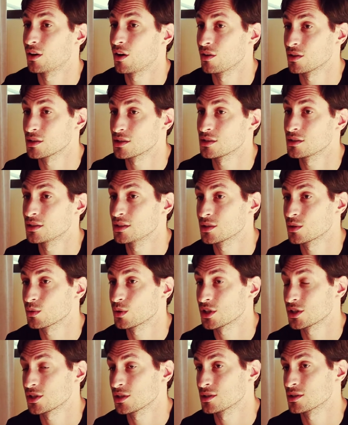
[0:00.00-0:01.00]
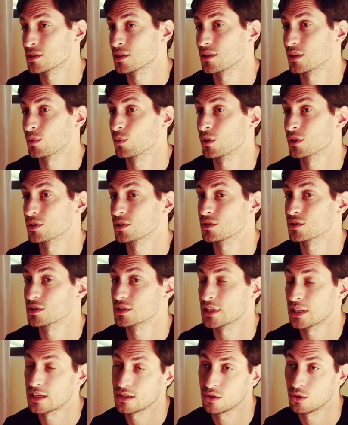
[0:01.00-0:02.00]
answer these questions that they want because
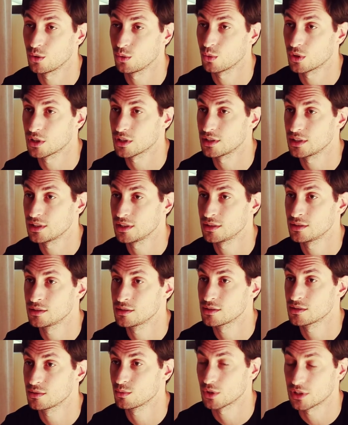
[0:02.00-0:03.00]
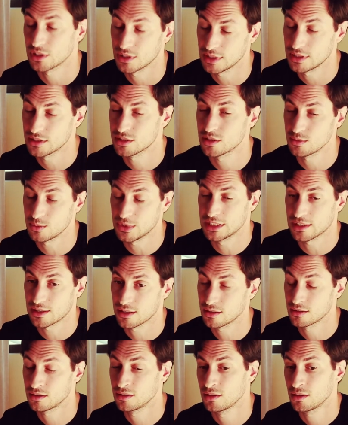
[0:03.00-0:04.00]
they know what it needs, yeah. what needs to be
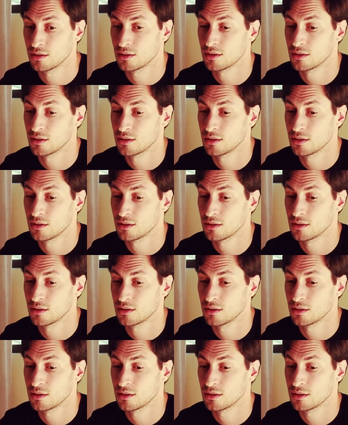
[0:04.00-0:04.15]
done.